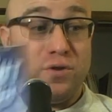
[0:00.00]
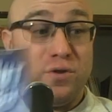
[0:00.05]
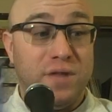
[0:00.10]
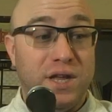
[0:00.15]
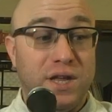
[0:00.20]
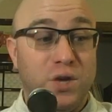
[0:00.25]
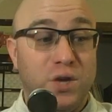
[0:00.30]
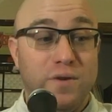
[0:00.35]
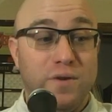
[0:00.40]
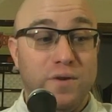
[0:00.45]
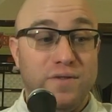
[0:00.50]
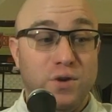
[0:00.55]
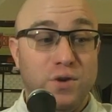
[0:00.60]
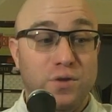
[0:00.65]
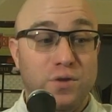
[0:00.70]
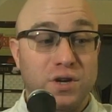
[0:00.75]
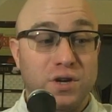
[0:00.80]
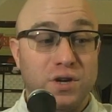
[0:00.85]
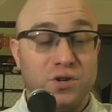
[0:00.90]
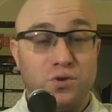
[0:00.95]
that you review
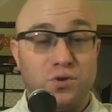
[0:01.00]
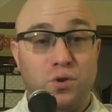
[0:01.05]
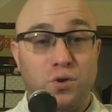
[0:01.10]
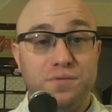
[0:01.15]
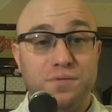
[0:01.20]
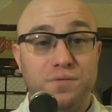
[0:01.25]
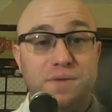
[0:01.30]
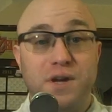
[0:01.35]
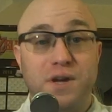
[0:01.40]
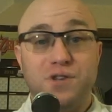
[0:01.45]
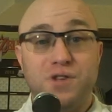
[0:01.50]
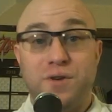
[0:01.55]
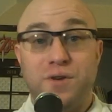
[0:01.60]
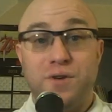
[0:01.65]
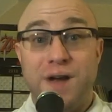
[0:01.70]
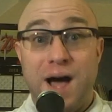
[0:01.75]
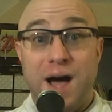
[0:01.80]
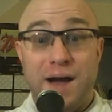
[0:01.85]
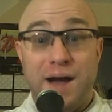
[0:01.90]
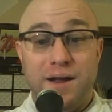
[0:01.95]
the controls because they're
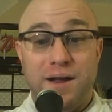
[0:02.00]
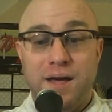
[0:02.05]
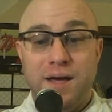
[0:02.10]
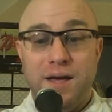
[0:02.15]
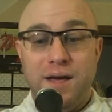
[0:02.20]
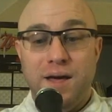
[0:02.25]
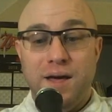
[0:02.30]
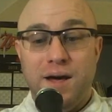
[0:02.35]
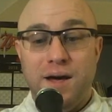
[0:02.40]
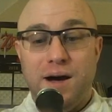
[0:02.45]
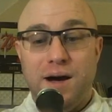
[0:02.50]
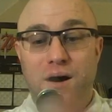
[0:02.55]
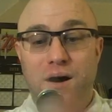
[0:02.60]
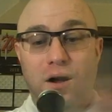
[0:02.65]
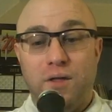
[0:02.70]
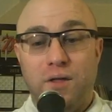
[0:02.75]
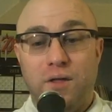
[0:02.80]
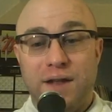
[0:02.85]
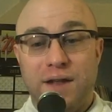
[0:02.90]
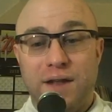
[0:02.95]
not
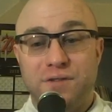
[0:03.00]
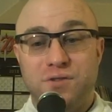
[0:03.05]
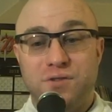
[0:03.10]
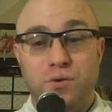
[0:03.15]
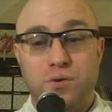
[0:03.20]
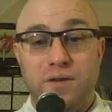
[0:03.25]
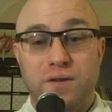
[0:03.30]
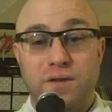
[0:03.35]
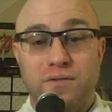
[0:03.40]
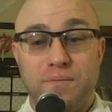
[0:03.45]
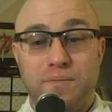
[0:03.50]
all that intuitive.